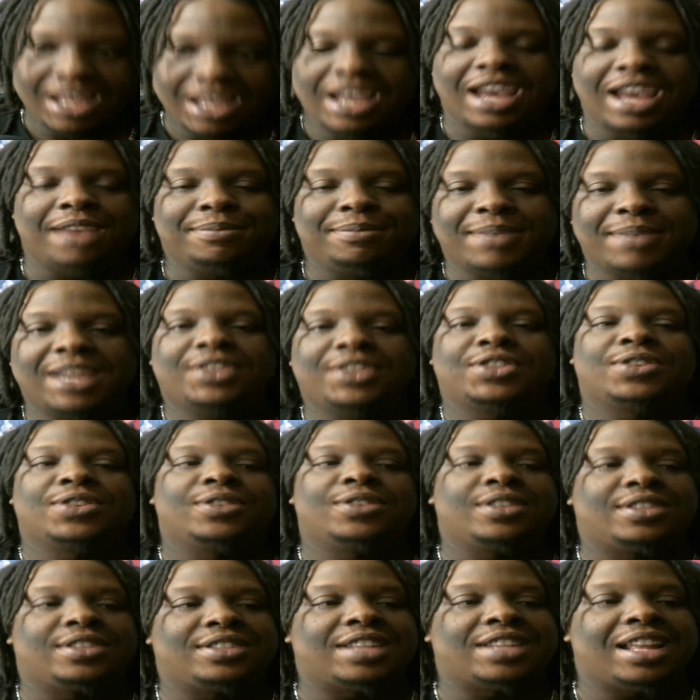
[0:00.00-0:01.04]
And make sure
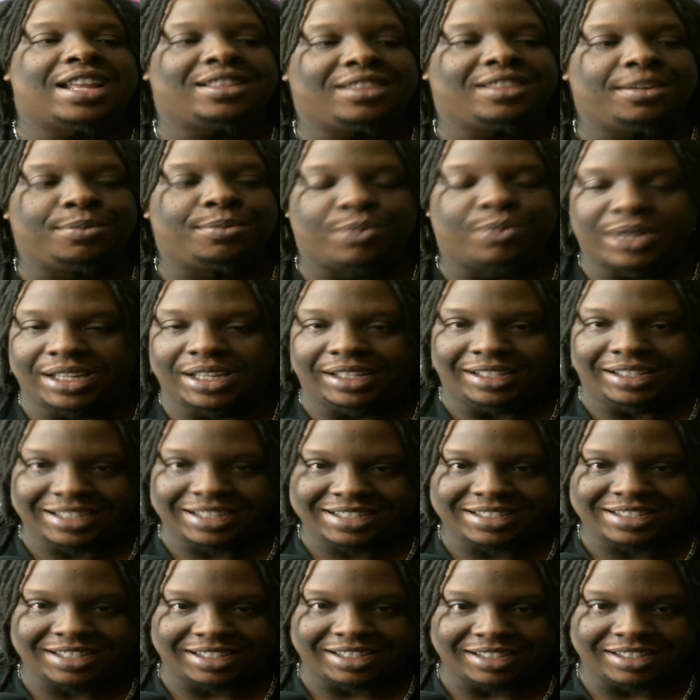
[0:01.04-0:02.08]
to set them
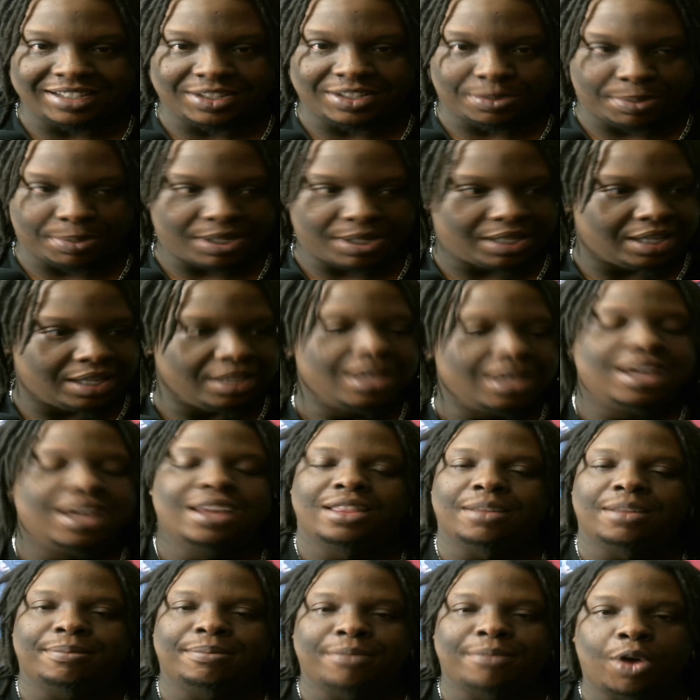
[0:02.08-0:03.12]
realistically speaking.
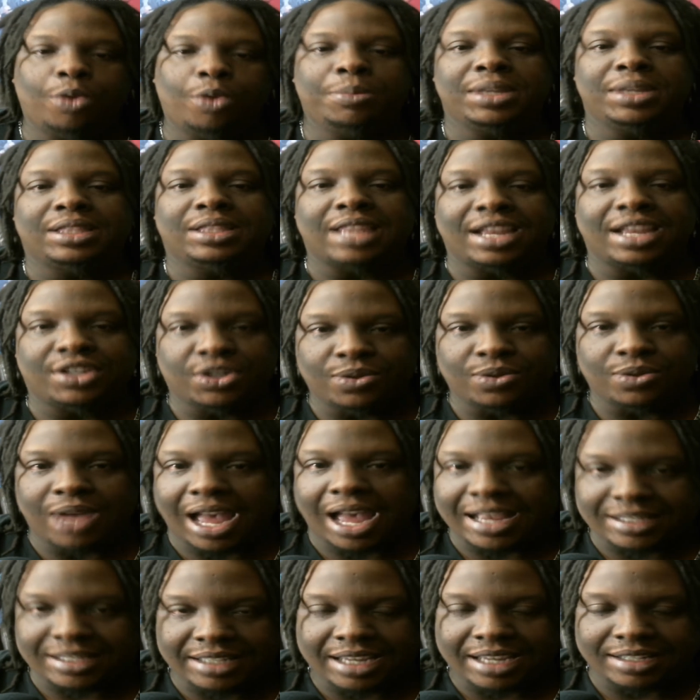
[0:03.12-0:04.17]
The moment that you
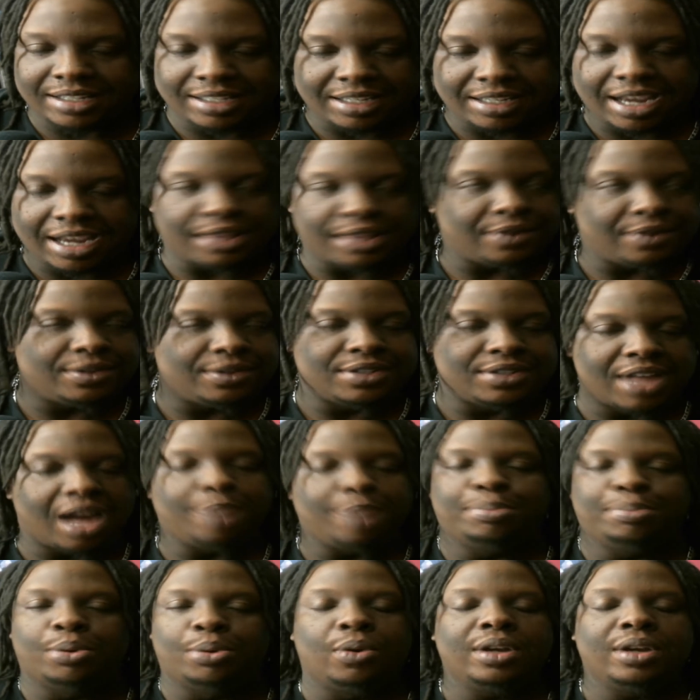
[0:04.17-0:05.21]
guys get together is not a
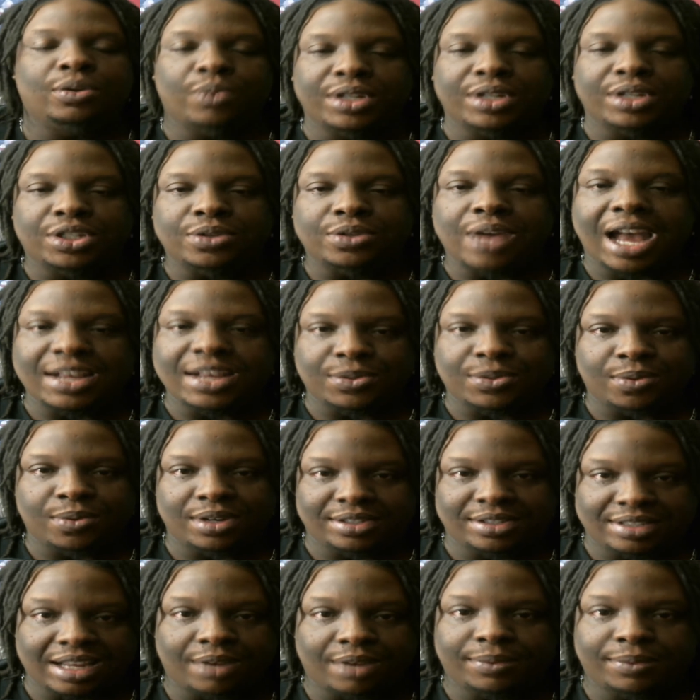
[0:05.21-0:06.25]
point in which you guys want
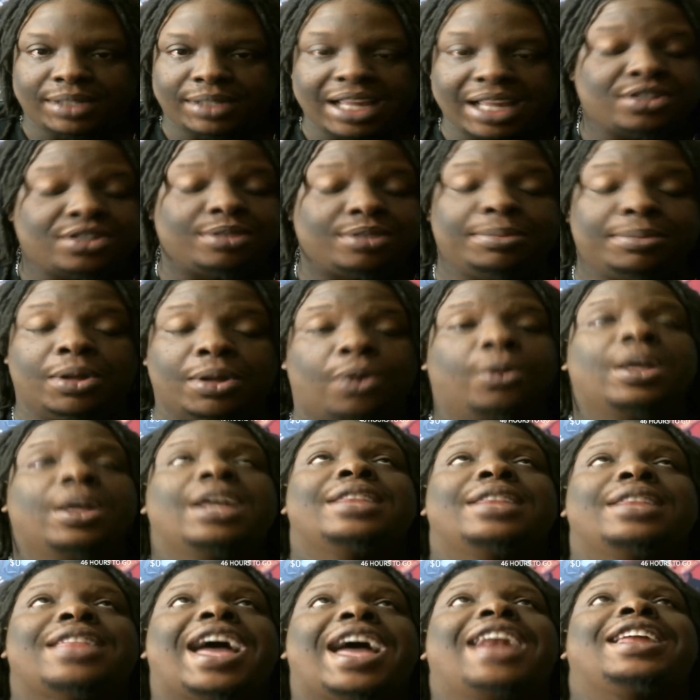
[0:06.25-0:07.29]
to set a relationship goal.
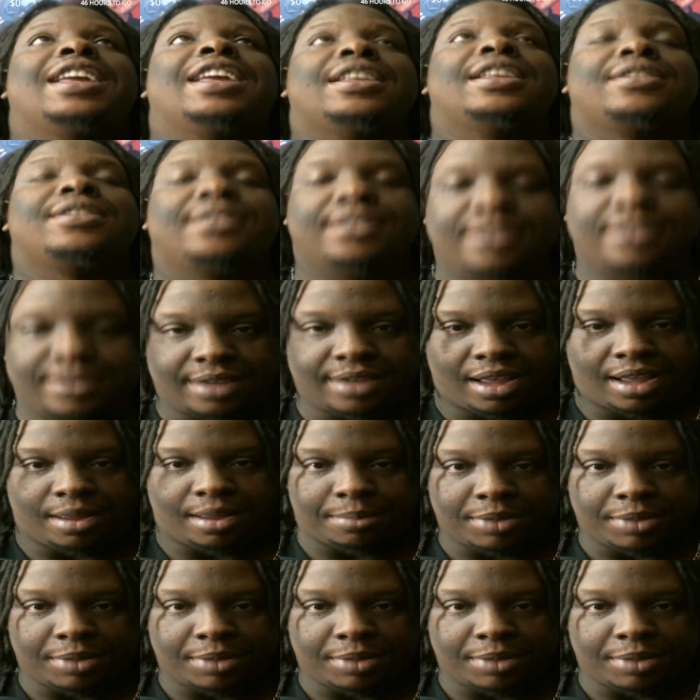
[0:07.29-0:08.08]
That is dumb.